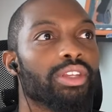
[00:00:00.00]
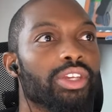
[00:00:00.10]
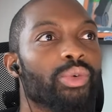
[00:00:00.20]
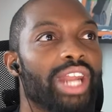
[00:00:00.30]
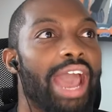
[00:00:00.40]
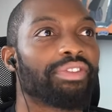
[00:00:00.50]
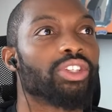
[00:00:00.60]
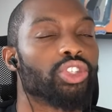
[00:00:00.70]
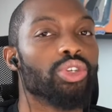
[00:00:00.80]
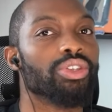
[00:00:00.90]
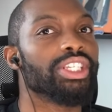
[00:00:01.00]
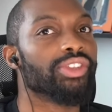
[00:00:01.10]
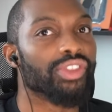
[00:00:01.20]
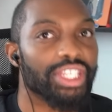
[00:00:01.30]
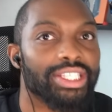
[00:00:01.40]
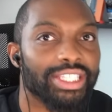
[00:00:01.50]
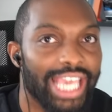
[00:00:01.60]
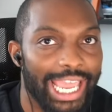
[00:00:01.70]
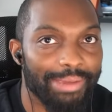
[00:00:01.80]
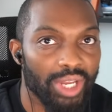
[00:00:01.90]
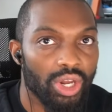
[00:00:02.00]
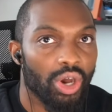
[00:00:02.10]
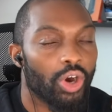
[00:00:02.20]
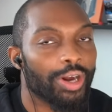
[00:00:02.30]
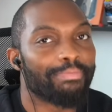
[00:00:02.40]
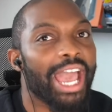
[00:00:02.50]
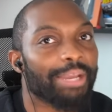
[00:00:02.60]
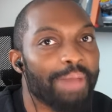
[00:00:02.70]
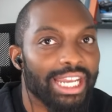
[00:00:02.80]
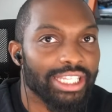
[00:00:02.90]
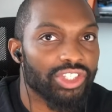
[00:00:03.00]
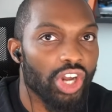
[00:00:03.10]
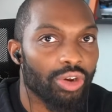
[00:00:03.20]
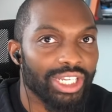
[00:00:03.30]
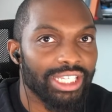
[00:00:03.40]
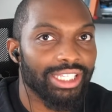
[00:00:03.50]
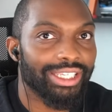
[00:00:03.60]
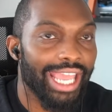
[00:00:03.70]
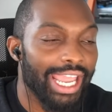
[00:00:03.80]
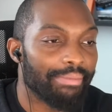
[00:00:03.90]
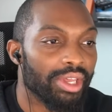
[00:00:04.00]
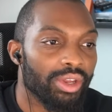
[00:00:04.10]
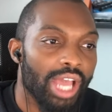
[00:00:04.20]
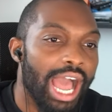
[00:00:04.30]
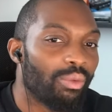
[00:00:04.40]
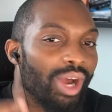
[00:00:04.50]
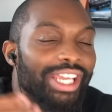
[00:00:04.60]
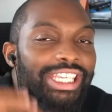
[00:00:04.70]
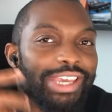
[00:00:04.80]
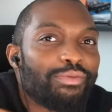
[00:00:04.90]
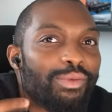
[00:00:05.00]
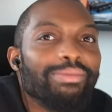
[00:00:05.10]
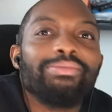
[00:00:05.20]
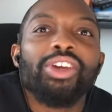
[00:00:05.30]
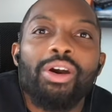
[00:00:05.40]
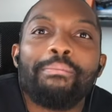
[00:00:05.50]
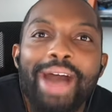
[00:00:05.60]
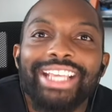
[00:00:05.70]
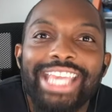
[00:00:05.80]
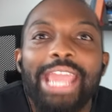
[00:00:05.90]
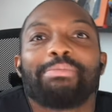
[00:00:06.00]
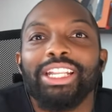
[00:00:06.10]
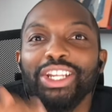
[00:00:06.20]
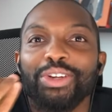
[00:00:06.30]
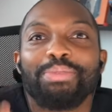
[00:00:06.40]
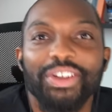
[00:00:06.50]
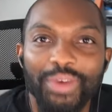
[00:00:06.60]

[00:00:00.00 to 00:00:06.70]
You would have to choose either this cape or a backpack that's already in the game. I want to give my cape a little bit of a